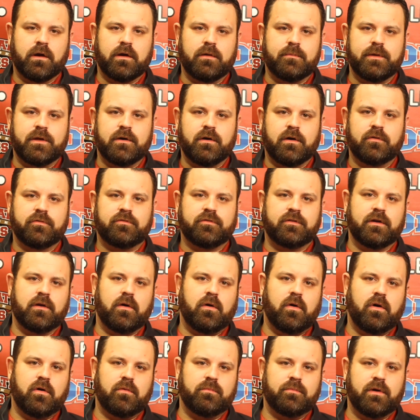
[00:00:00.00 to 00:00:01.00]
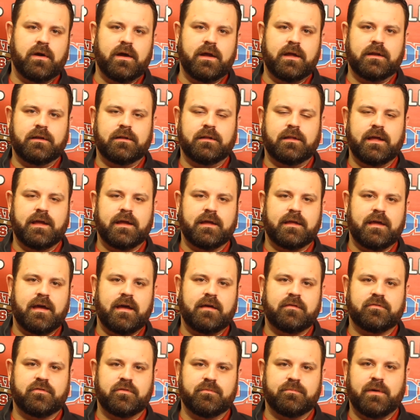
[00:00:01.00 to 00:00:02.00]
going to be hosting Albright,
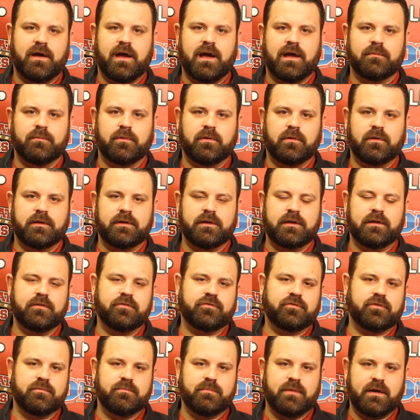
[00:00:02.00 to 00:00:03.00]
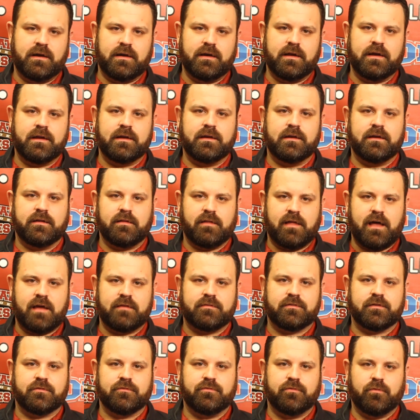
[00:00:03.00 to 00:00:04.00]
Lancaster Bible, and Eastern Mennonite in
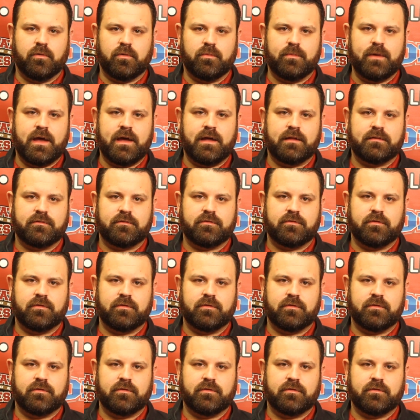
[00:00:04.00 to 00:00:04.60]
classic format.